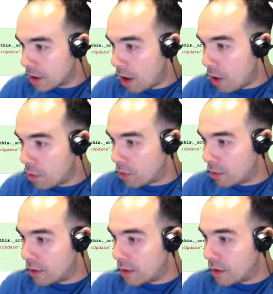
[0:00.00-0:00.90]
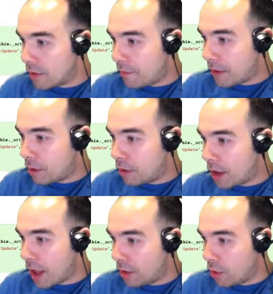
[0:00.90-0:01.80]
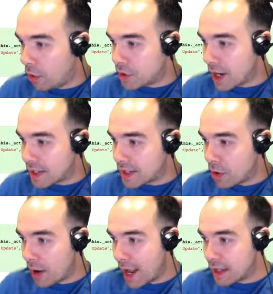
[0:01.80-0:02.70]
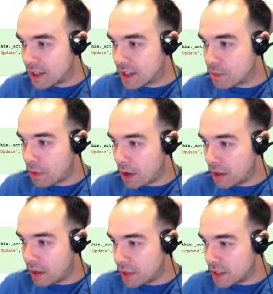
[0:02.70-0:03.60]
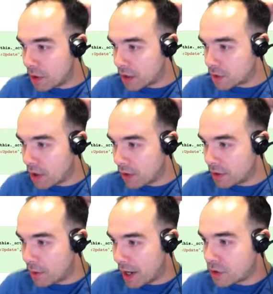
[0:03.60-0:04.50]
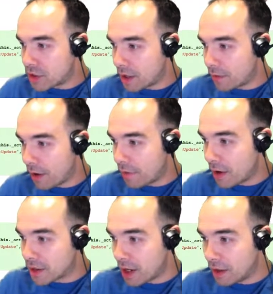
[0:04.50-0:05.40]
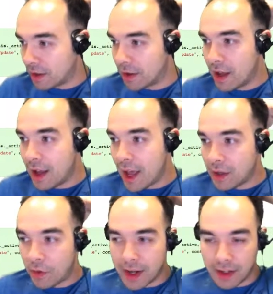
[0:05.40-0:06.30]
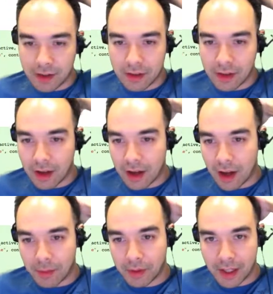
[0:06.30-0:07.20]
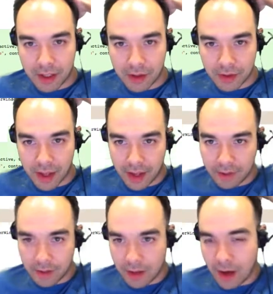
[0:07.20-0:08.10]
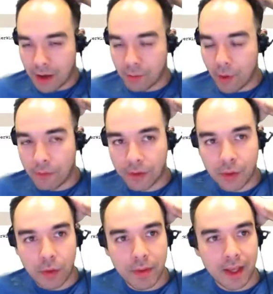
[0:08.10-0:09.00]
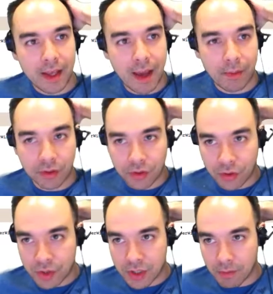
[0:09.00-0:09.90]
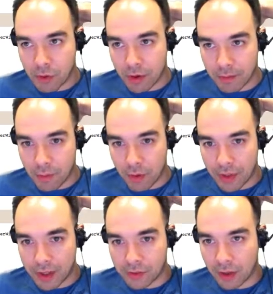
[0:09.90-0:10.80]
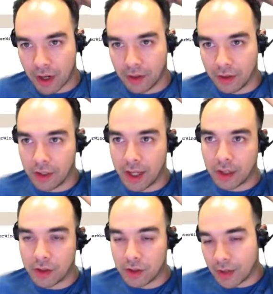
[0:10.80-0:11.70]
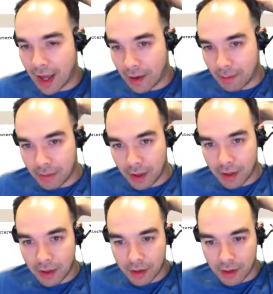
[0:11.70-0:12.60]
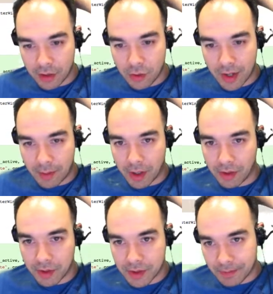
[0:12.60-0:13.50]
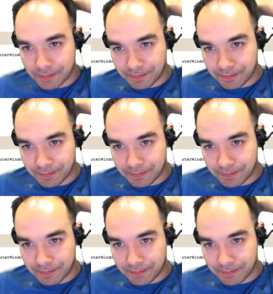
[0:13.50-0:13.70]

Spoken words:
Oh, fellow Ella Orchard asks, oh hey, is this bug is relevant to my interests on Firefox Color. Hey, great. I'm glad to hear that. Hopefully we'll be able to support more things for color, like the new tab colors,